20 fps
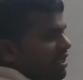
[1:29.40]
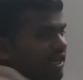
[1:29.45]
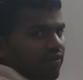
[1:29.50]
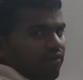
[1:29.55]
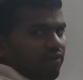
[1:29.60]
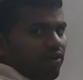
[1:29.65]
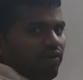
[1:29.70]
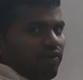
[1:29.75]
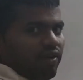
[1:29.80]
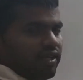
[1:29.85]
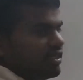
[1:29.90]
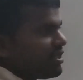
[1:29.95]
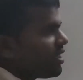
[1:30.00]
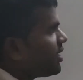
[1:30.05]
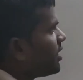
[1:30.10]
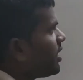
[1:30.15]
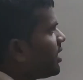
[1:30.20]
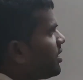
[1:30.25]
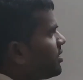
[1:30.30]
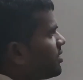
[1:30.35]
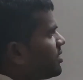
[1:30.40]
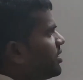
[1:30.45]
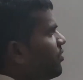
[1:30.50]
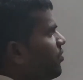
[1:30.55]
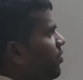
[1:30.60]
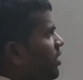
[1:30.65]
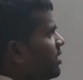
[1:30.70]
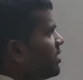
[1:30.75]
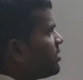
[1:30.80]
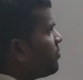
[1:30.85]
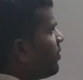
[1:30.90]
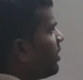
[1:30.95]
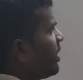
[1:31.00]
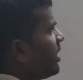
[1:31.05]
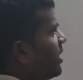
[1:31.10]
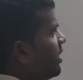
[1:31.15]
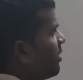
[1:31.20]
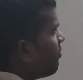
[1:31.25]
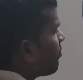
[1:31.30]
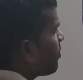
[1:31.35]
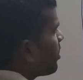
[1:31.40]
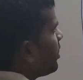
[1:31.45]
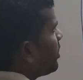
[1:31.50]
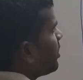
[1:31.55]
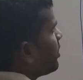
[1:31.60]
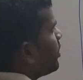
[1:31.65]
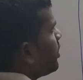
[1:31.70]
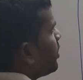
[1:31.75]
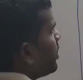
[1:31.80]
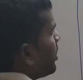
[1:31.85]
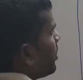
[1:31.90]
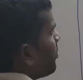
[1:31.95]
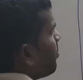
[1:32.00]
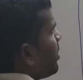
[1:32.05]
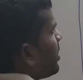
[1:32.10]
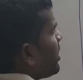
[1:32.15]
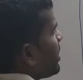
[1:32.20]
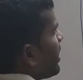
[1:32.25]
Everyone say that CO is very difficult, but